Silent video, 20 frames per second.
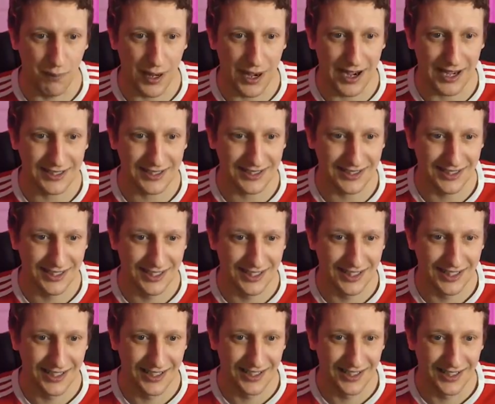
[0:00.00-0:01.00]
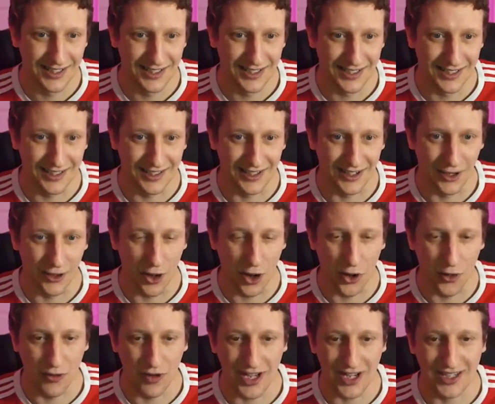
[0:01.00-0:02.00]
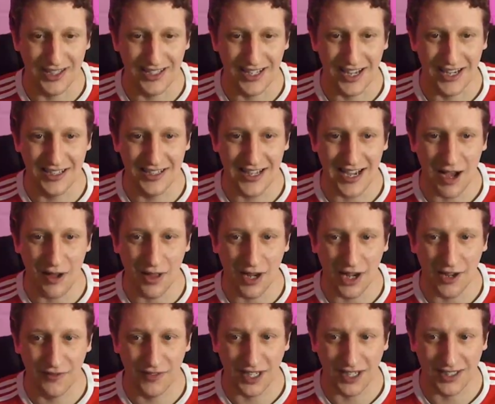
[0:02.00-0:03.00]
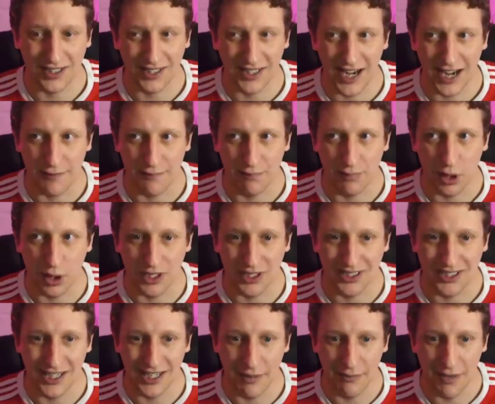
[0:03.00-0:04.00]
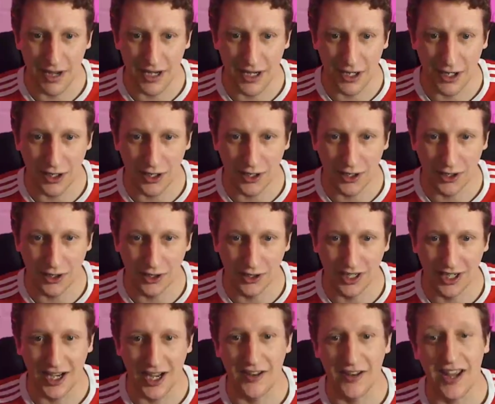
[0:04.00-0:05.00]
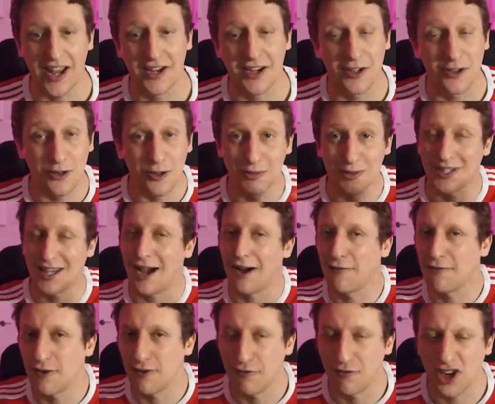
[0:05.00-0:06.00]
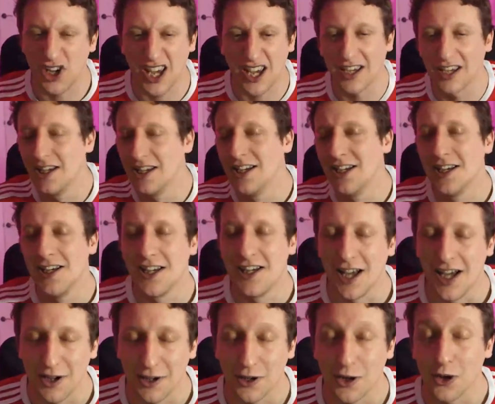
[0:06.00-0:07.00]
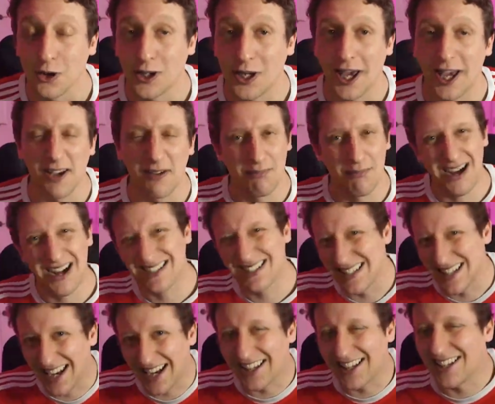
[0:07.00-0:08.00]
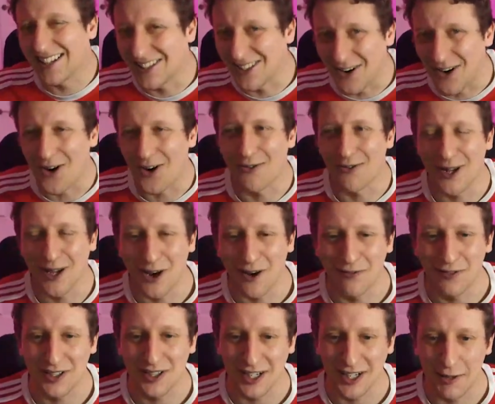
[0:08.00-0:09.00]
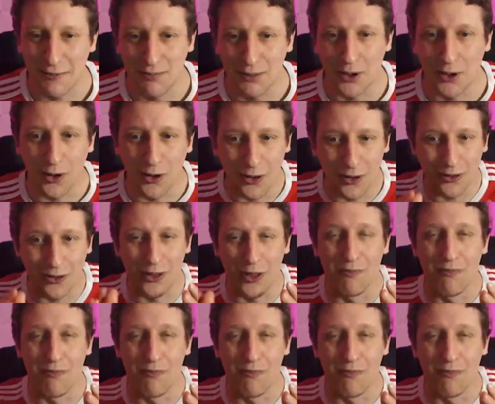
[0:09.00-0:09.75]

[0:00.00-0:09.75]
pass, and Henry is in down the left hand side, body's in the middle, and in the end he dribbles it out for a free kick, goal kick. Martinelli isn't Henry obviously, but the